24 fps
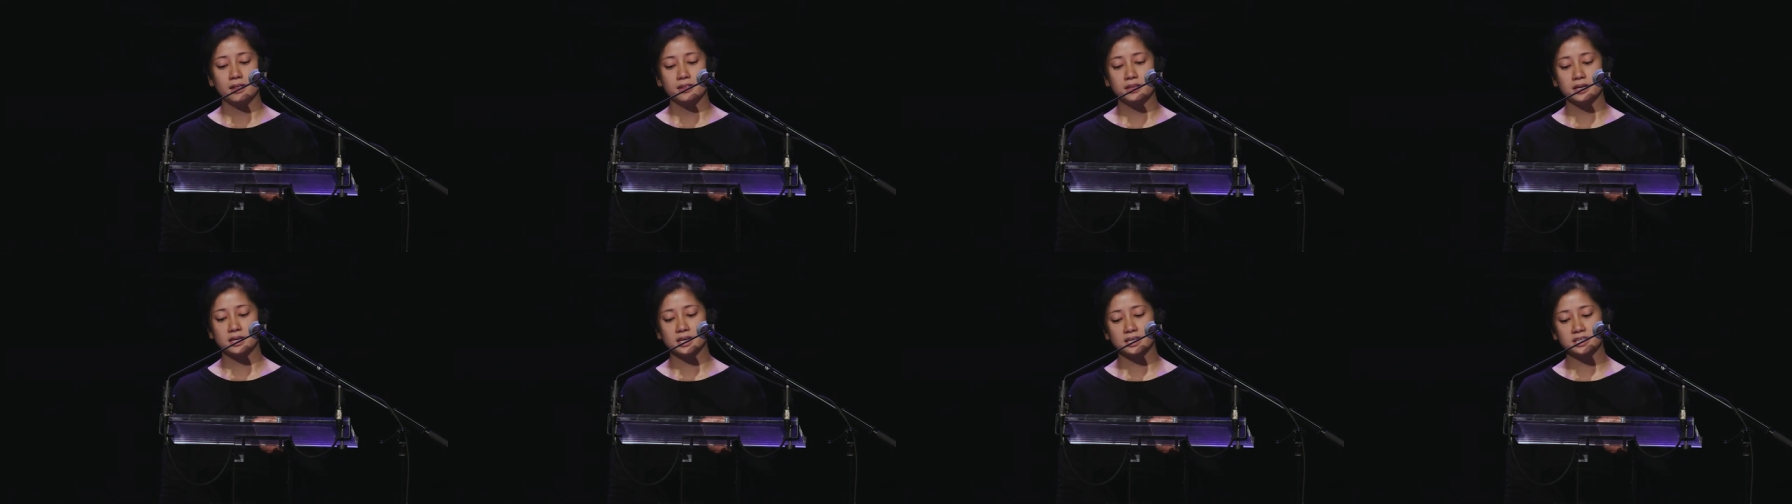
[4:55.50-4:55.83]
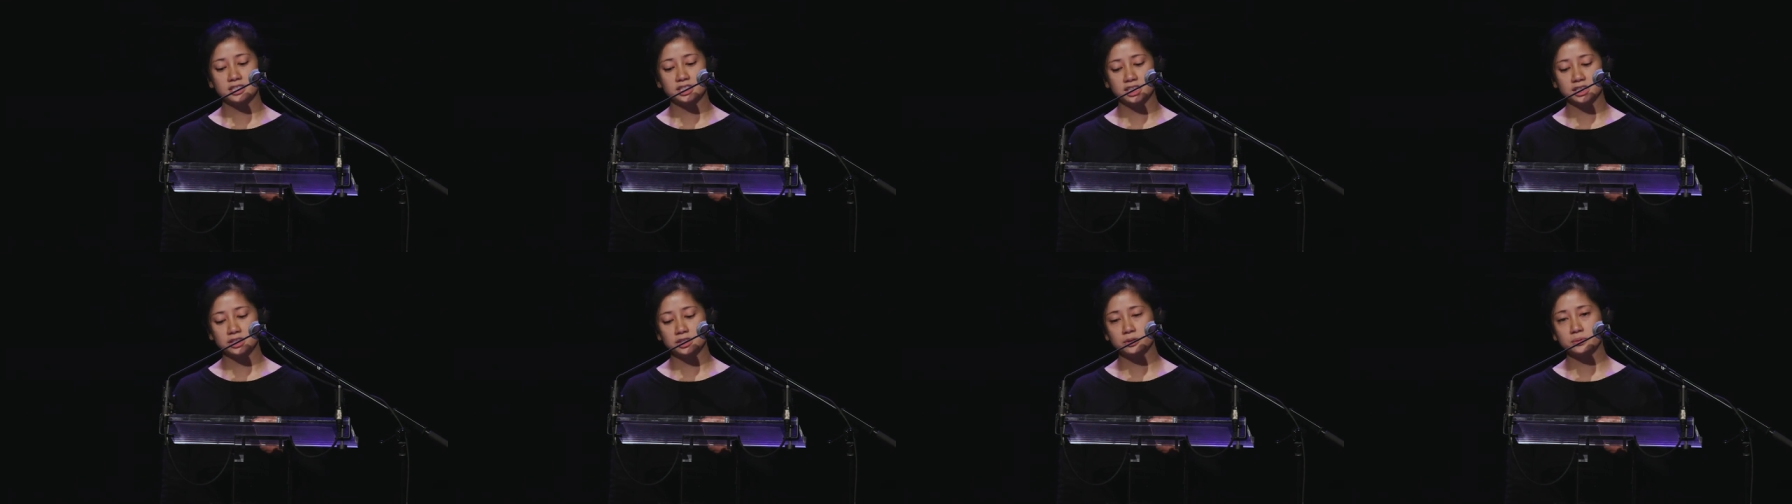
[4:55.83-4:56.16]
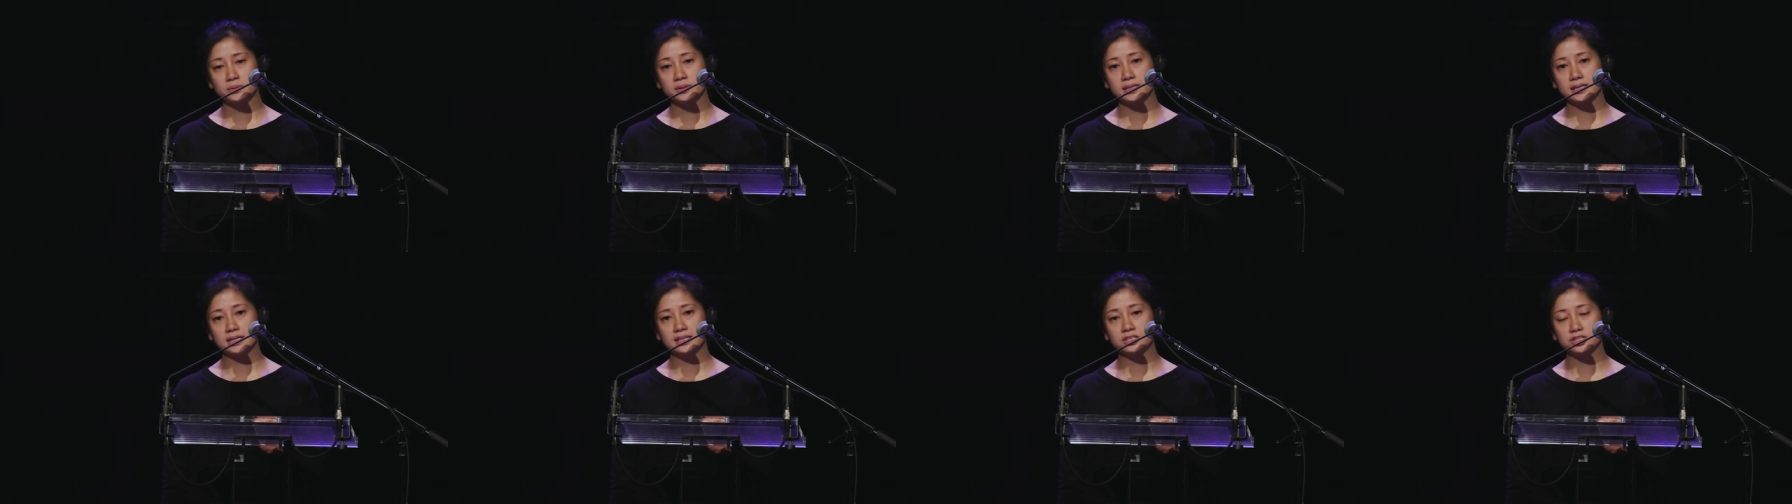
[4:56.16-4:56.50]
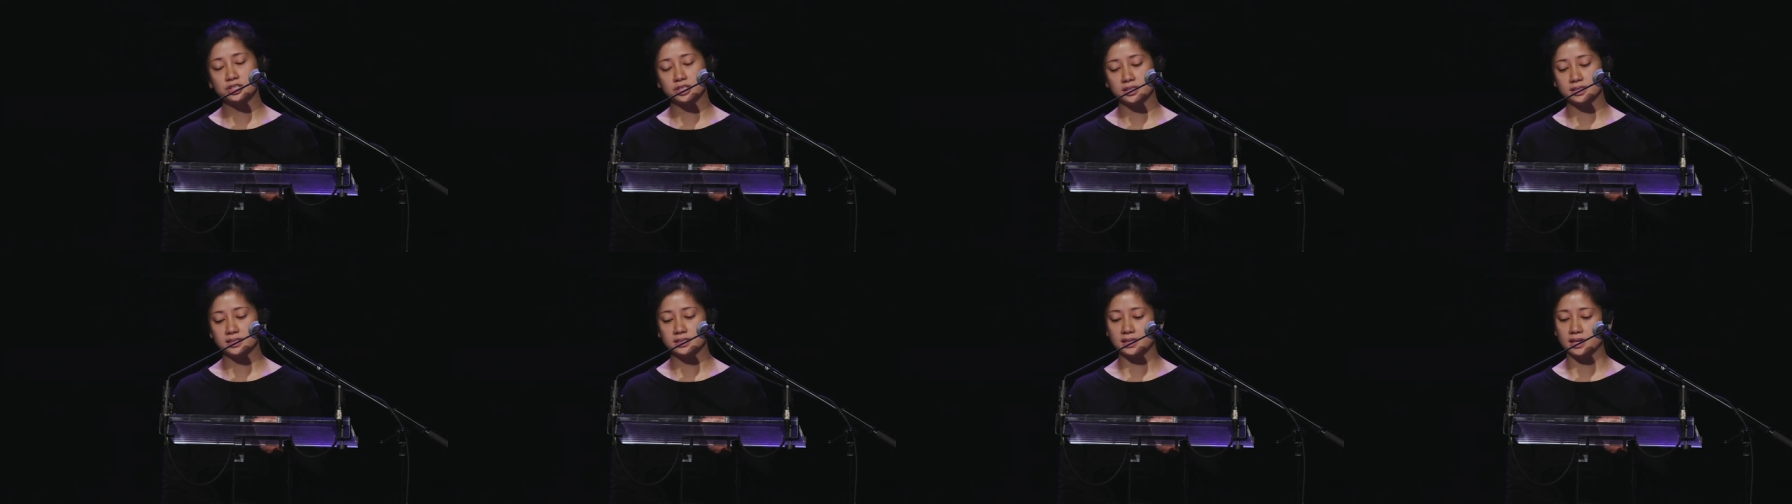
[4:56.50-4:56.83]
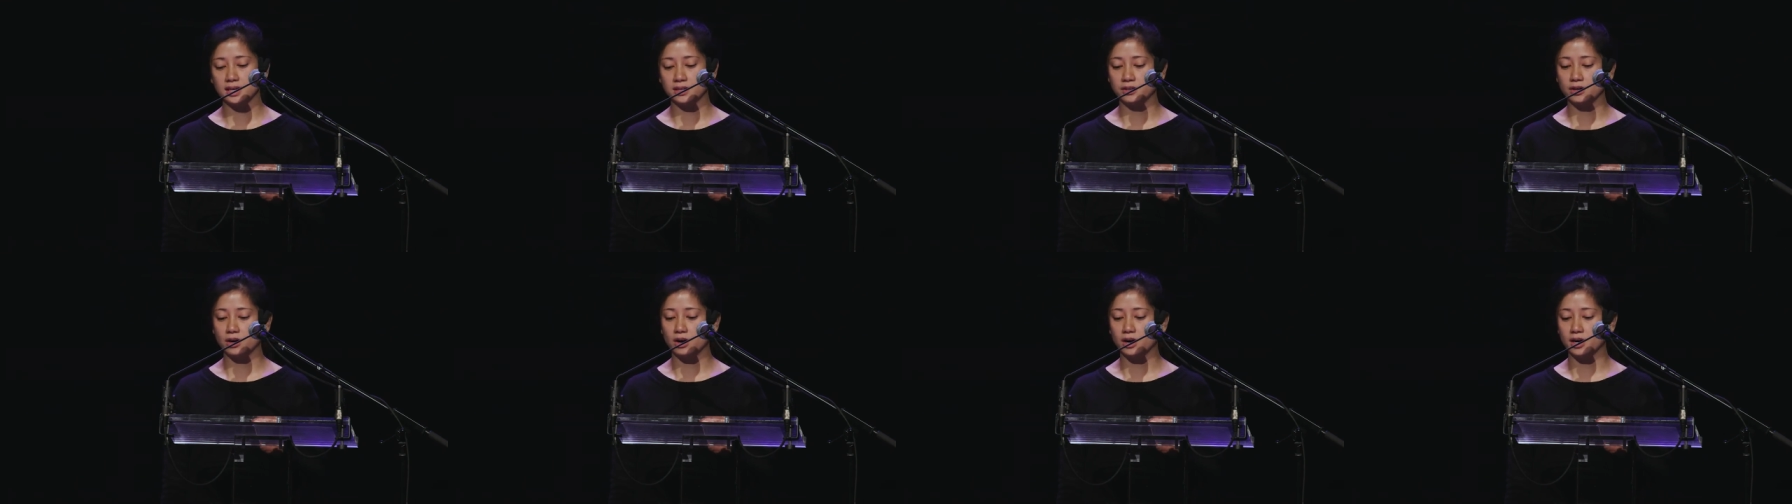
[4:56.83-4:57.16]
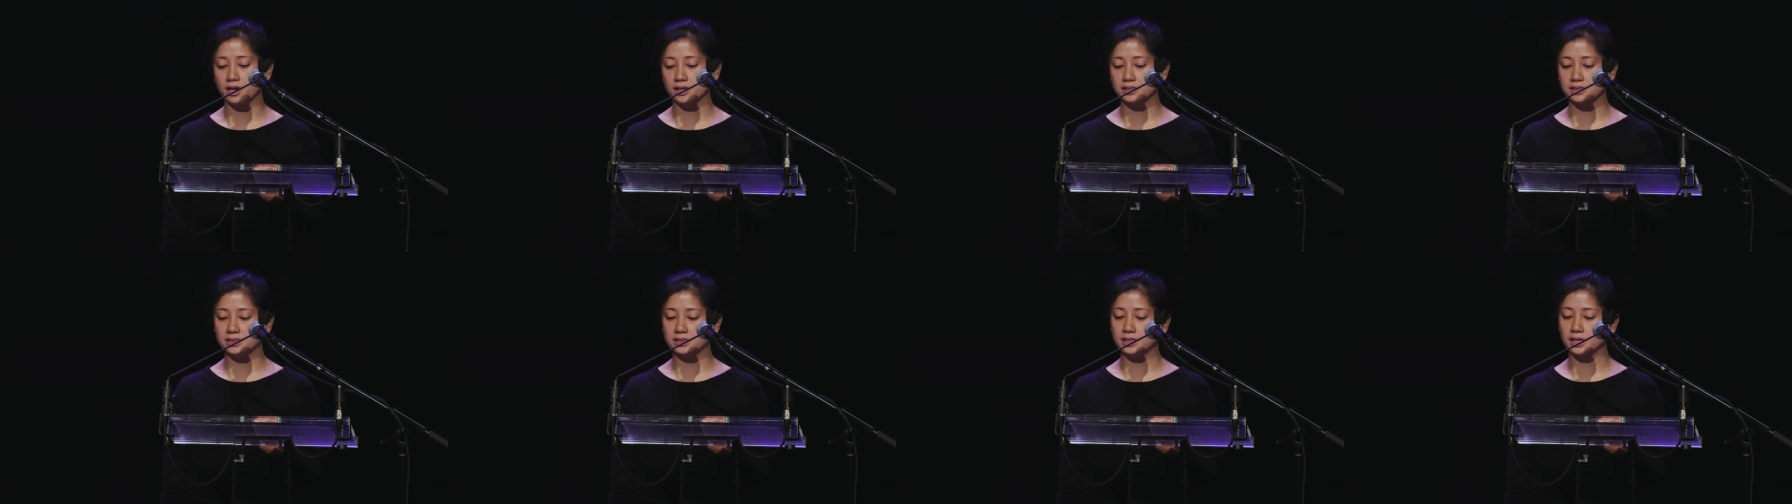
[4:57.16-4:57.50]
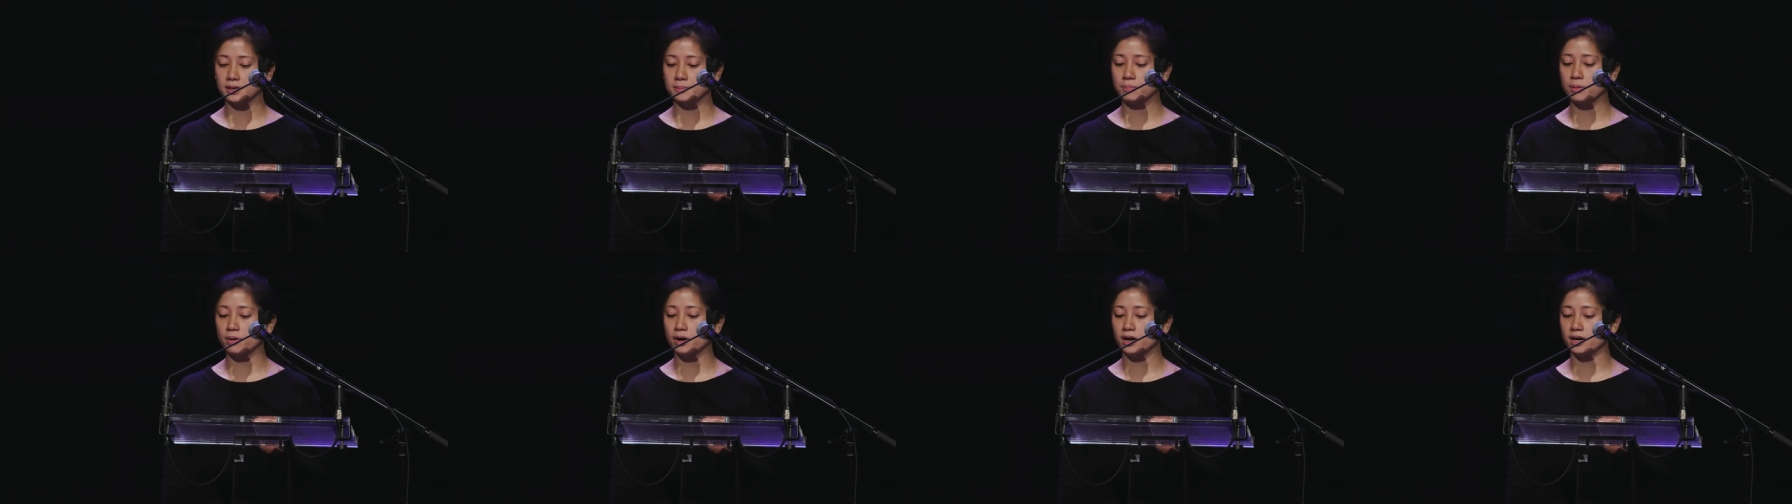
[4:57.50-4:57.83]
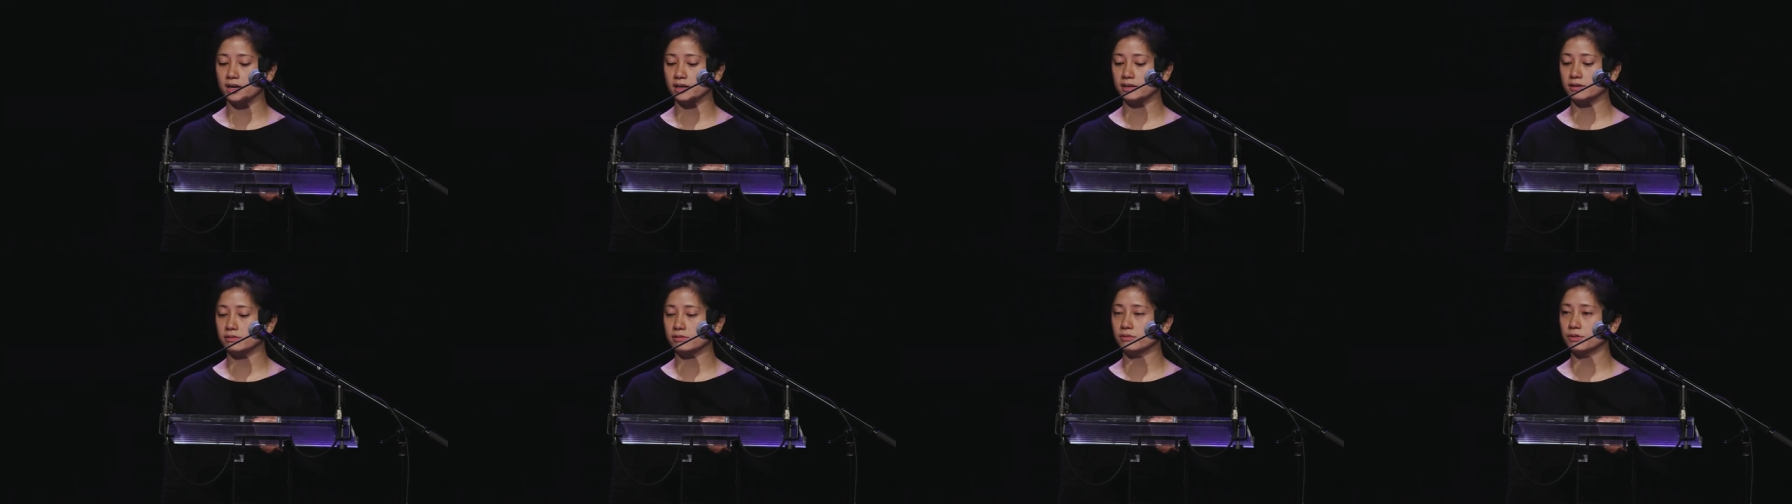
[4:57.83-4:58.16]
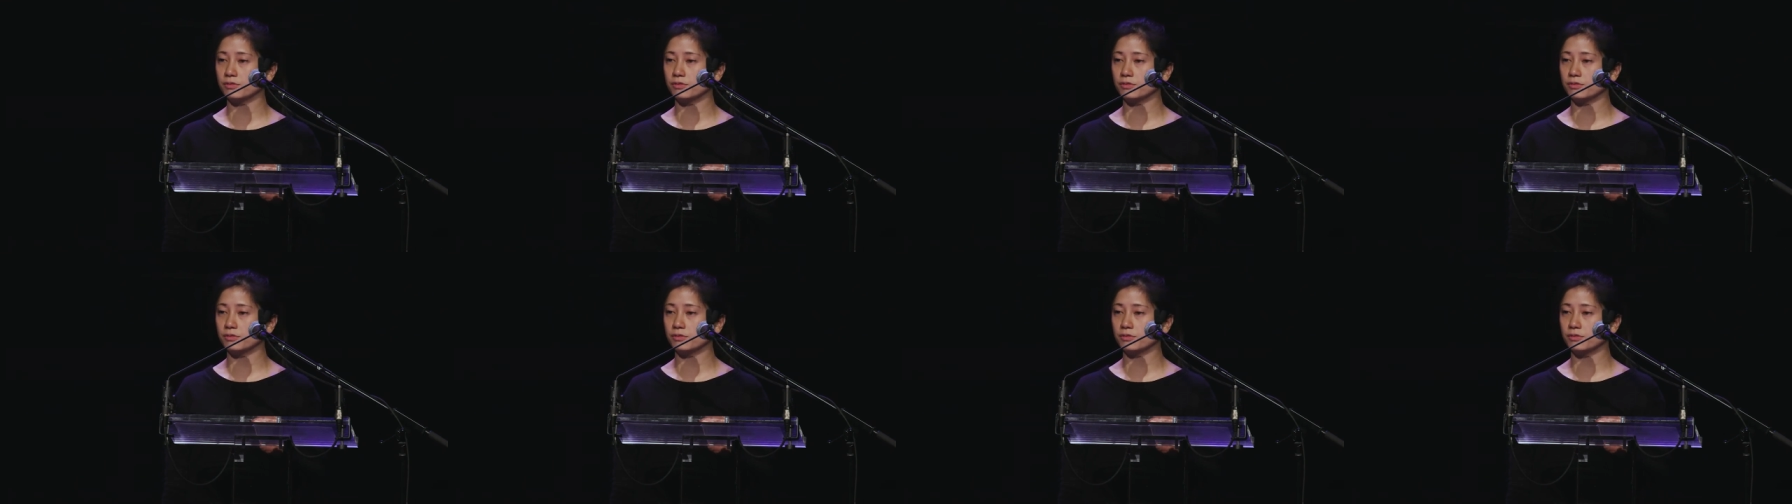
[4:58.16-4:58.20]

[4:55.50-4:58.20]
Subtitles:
The continued interest in the arts, in part,